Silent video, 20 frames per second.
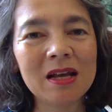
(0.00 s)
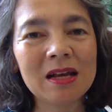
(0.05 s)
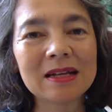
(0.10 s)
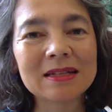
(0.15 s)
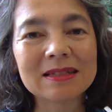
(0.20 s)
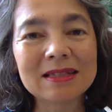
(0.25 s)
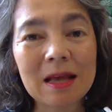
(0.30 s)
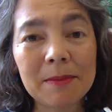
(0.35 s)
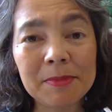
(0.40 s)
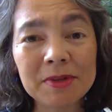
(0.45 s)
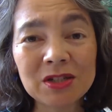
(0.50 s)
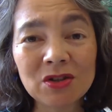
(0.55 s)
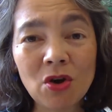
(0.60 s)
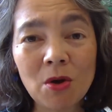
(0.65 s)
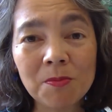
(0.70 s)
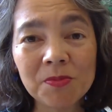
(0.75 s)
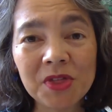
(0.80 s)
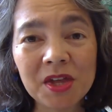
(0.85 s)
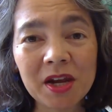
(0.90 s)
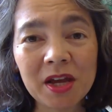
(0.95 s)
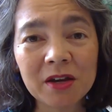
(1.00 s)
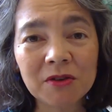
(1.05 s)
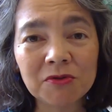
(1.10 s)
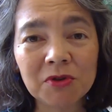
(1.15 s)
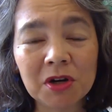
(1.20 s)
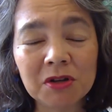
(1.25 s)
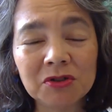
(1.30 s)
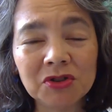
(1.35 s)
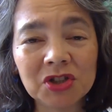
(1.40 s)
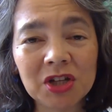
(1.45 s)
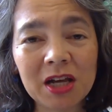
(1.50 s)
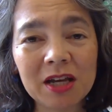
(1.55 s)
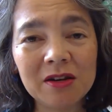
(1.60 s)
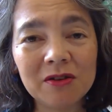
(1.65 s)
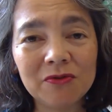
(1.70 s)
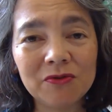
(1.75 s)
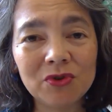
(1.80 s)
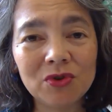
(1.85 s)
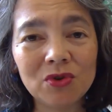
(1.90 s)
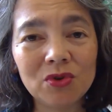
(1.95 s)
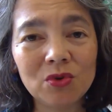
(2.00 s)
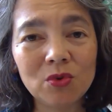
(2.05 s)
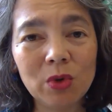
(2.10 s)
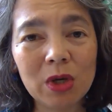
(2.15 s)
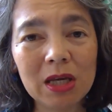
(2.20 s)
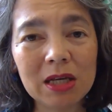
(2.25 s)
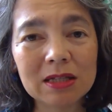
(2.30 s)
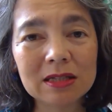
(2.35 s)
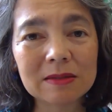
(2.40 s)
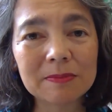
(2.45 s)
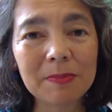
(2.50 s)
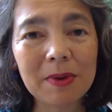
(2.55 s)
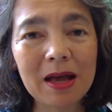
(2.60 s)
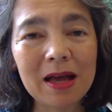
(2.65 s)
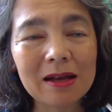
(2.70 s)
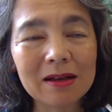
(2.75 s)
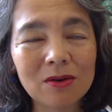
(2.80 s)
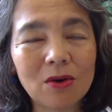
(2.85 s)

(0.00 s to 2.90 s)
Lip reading: summer top that I crocheted a few weeks back,